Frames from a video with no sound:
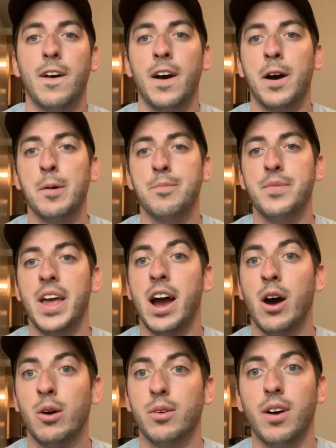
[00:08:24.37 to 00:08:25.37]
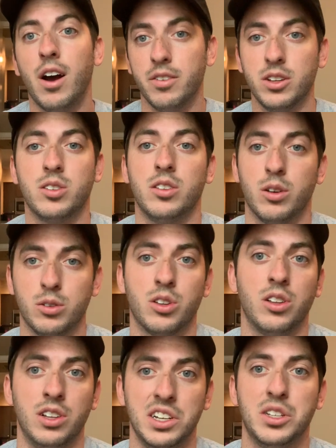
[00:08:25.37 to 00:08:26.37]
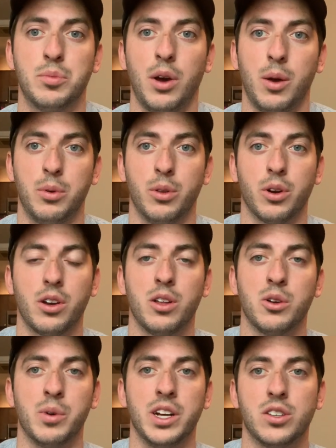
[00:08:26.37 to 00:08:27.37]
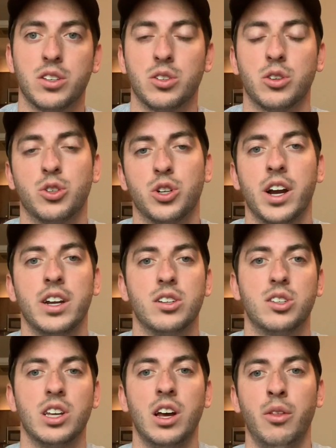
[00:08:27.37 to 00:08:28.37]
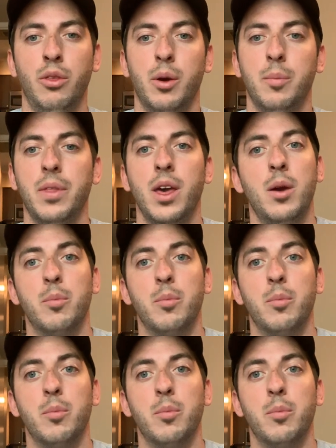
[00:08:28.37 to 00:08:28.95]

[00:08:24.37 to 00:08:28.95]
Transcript: Um, now, obviously those are the least popular colorways because they're trying to sell them.